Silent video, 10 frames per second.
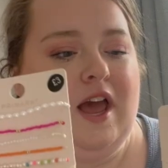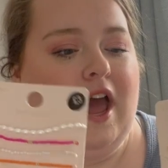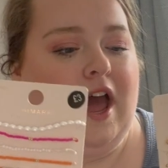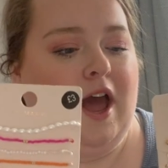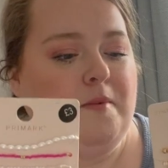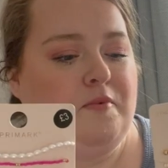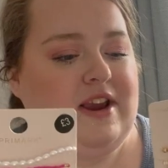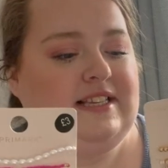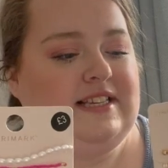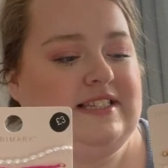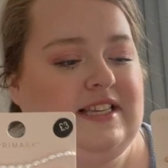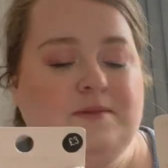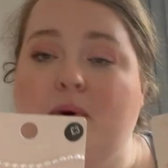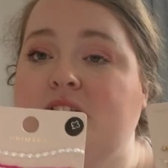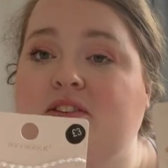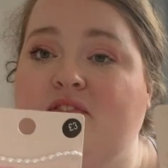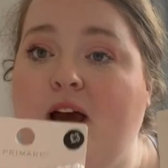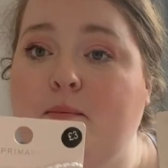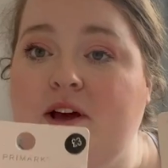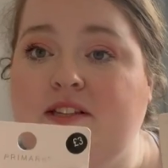Uh, bracelets as a, as a
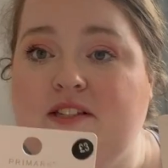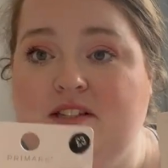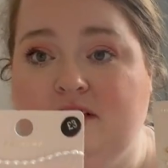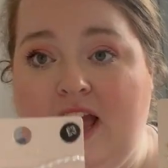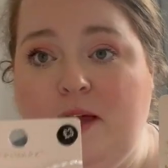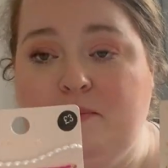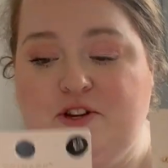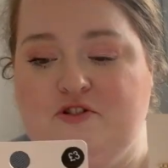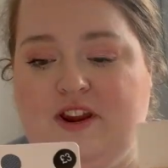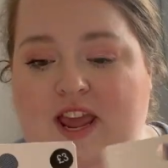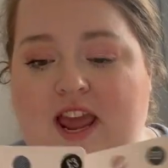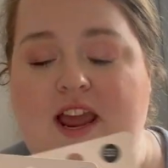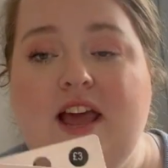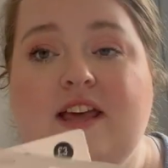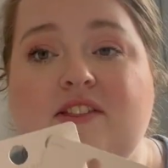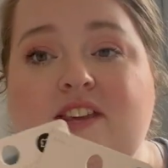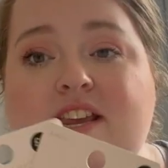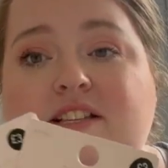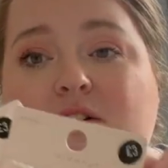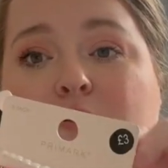fat person can be tricky.
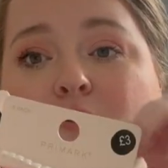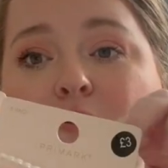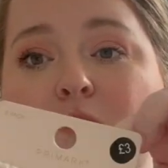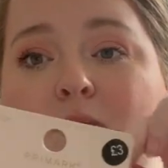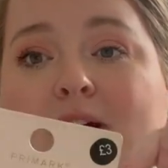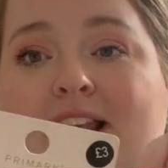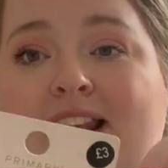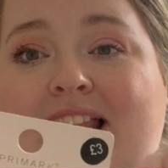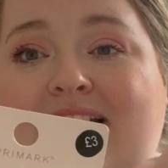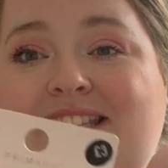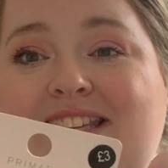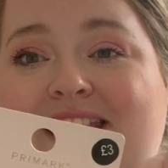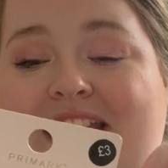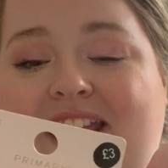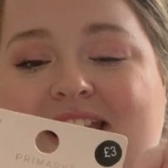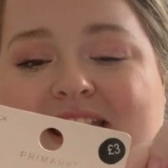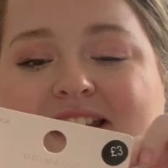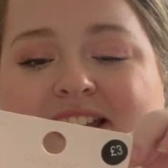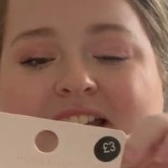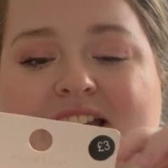These are all
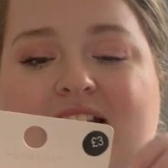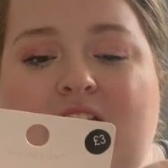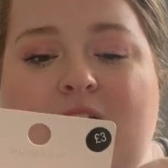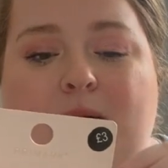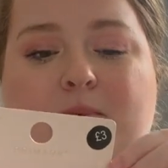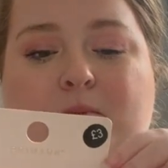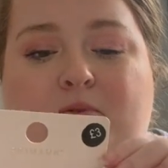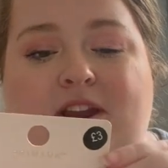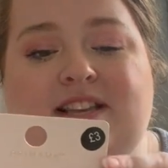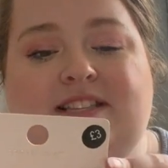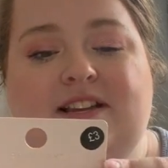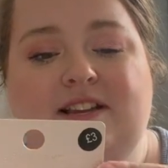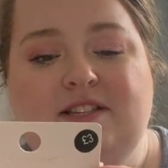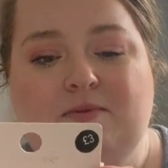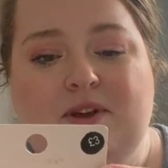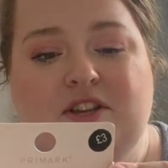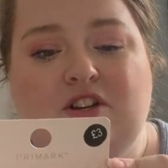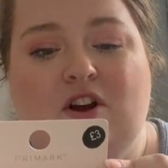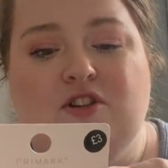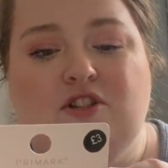elasticated um, bracelets, which
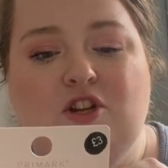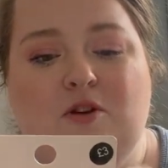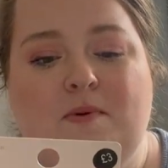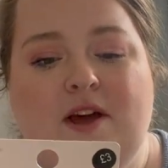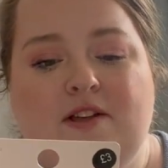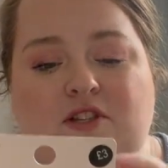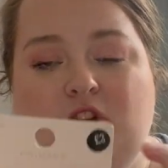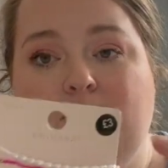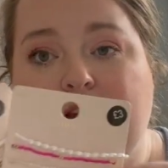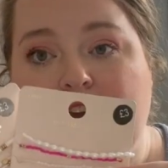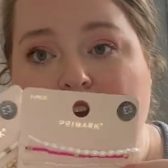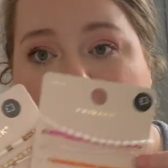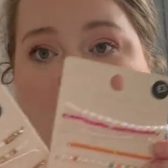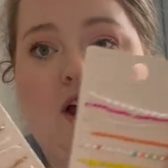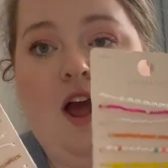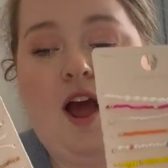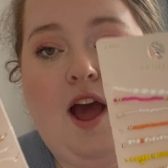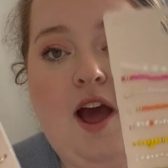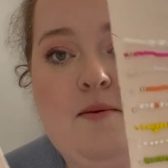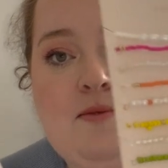are super, super cute. Um,